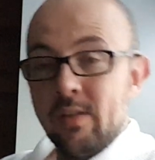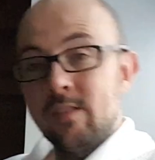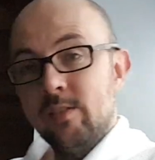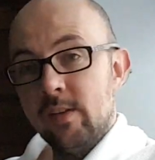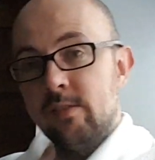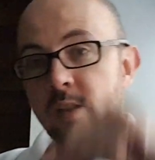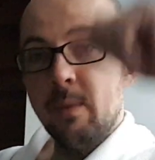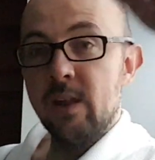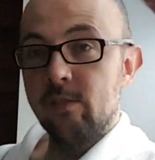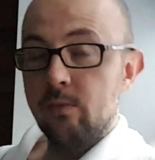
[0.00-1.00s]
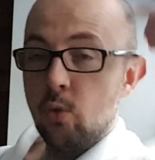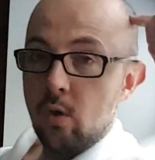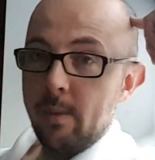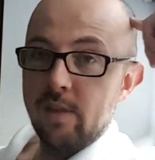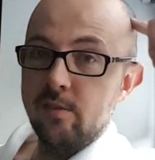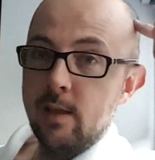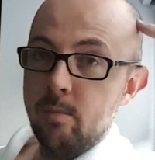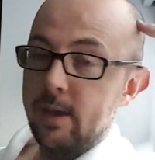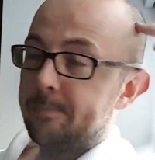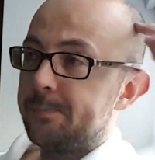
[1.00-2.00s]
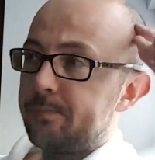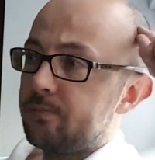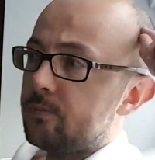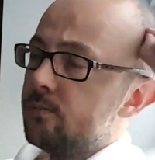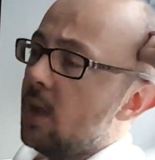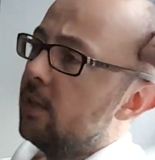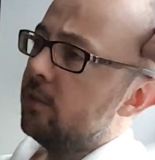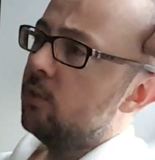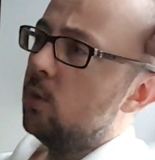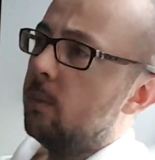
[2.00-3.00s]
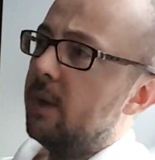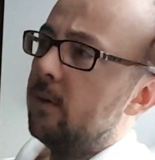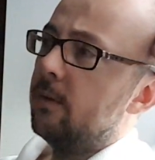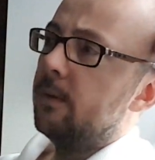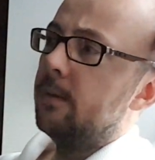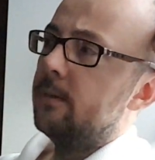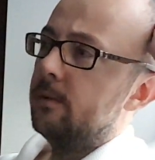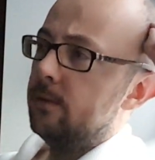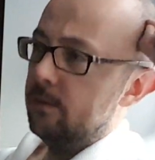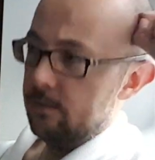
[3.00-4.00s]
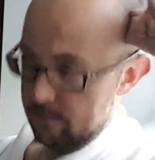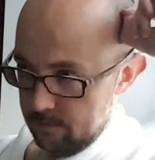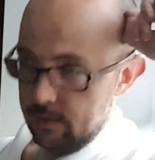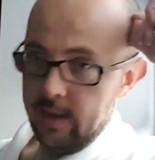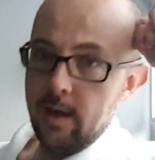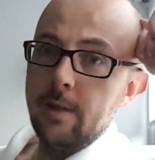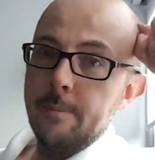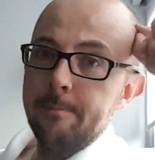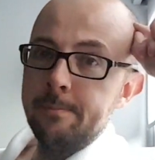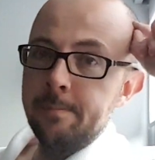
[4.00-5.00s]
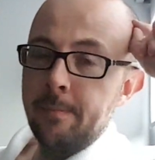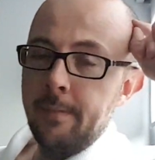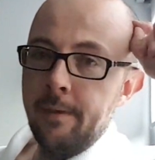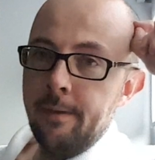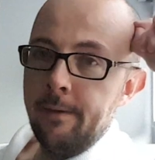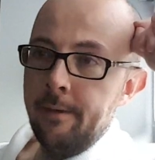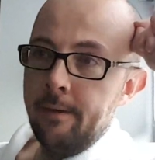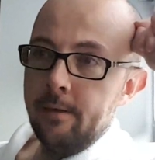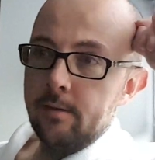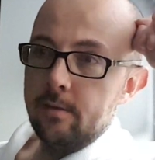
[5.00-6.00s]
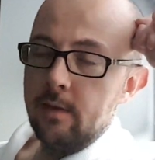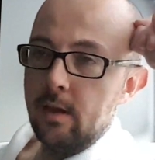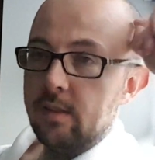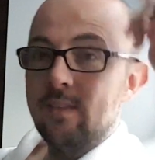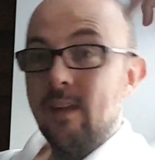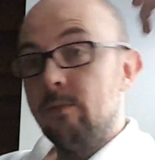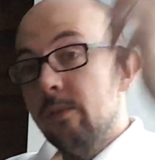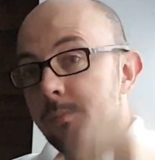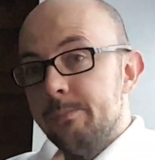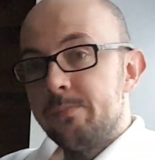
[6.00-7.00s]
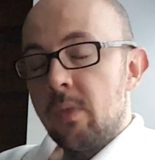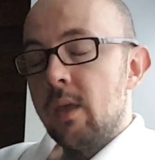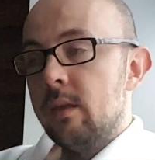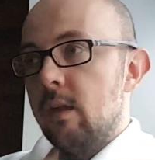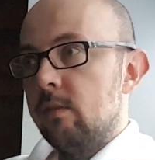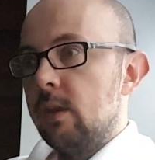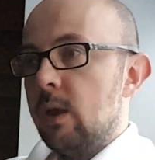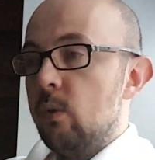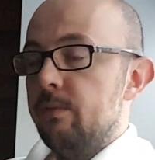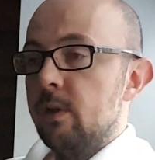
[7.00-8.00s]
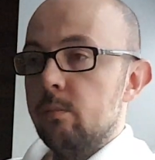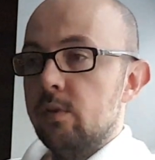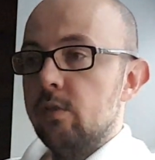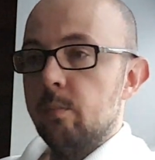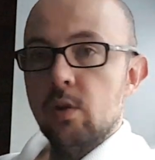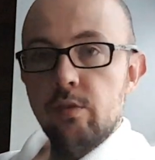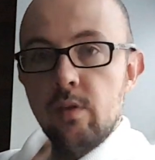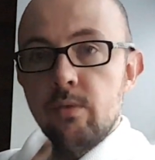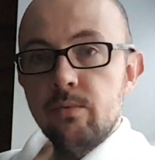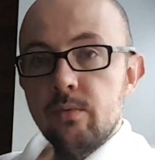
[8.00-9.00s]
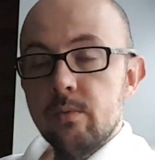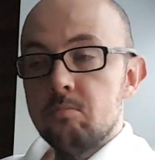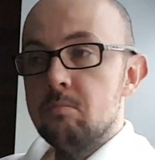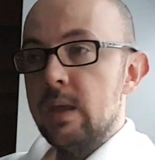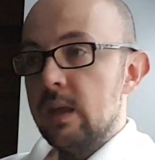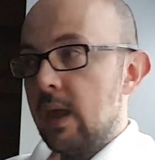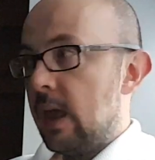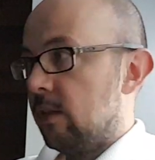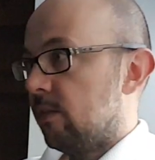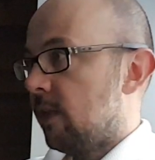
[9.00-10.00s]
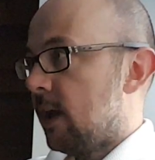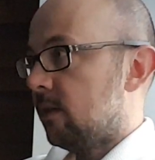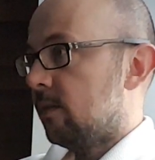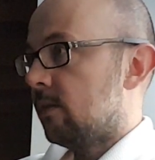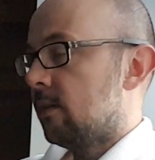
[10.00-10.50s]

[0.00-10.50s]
That's 16 minutes of talk about sleeping. Let's talk about TI. It's TI7. Yesterday we filmed some good stuff. Me, Ken and Slacks